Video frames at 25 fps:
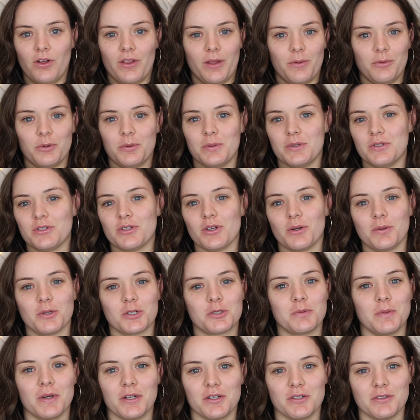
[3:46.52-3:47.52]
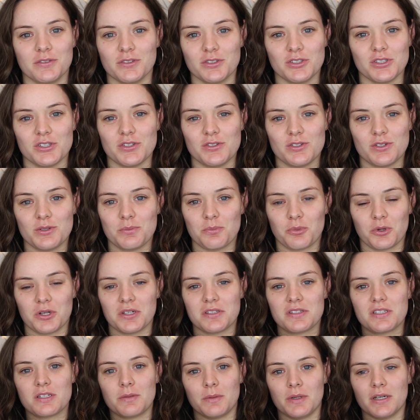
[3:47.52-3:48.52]
That would have been so much better if it just
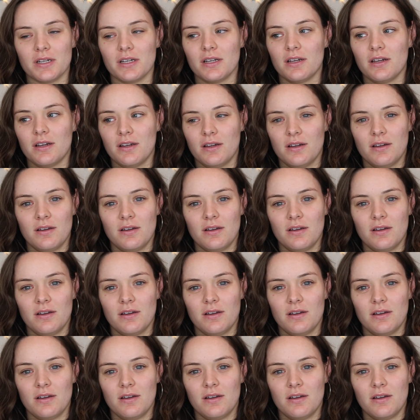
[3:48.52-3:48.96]
spritzed, but.